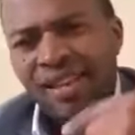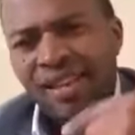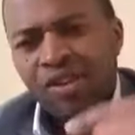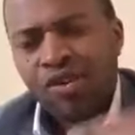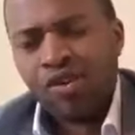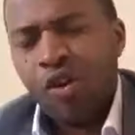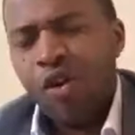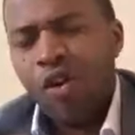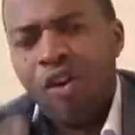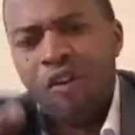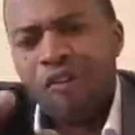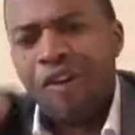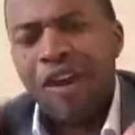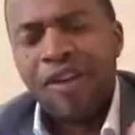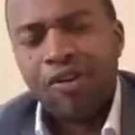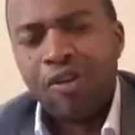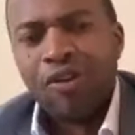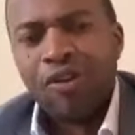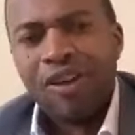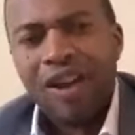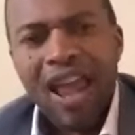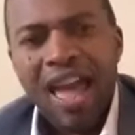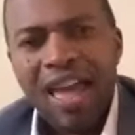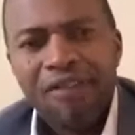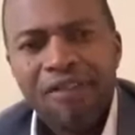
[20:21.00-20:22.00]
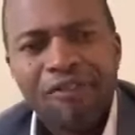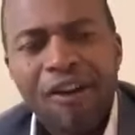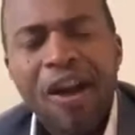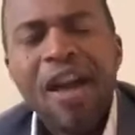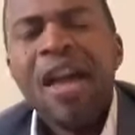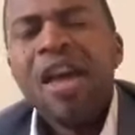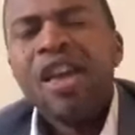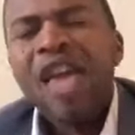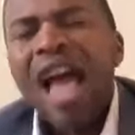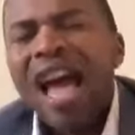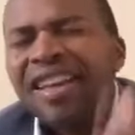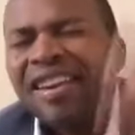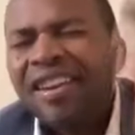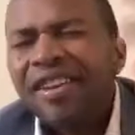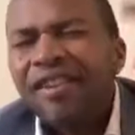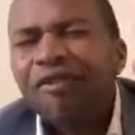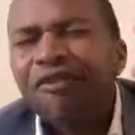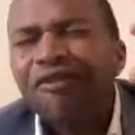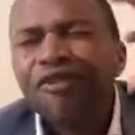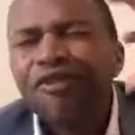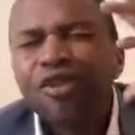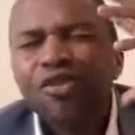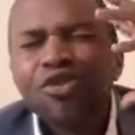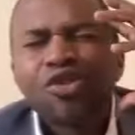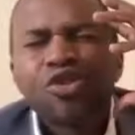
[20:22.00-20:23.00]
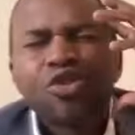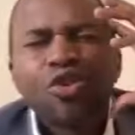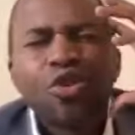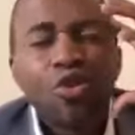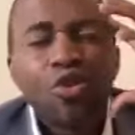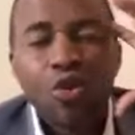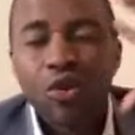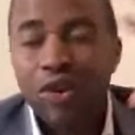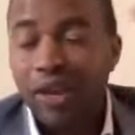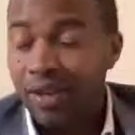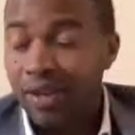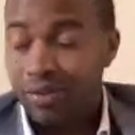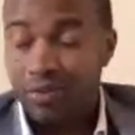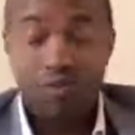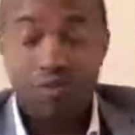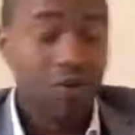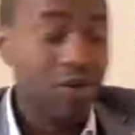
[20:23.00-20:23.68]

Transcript: things over your life, I refuse to look at